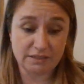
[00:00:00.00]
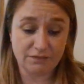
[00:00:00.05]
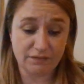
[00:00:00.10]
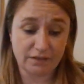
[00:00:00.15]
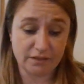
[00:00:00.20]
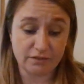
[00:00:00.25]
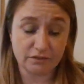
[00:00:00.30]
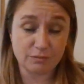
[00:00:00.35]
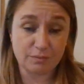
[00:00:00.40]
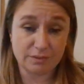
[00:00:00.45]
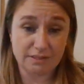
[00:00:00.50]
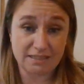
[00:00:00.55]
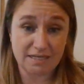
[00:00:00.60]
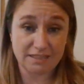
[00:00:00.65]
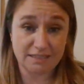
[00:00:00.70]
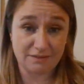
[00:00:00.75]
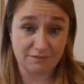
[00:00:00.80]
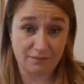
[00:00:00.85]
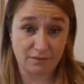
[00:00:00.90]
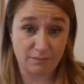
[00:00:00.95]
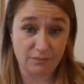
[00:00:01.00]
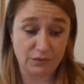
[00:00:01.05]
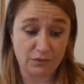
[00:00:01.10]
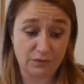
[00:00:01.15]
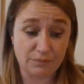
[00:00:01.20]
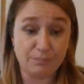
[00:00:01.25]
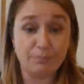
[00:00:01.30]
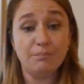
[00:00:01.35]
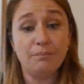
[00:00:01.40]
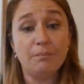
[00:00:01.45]
this video is protected from
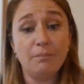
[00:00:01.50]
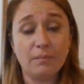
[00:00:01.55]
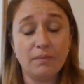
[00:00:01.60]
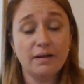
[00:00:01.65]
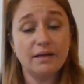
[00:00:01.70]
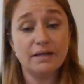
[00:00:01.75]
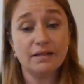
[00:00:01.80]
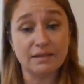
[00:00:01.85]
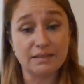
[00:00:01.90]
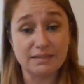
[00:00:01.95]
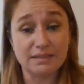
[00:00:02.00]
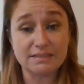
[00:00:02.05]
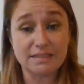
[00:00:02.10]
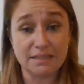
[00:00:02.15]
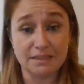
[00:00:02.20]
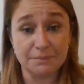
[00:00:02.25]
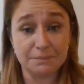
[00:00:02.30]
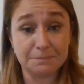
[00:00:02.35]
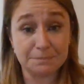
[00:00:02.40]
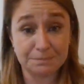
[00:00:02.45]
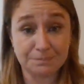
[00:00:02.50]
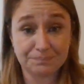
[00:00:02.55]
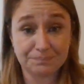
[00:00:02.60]
your ill intent.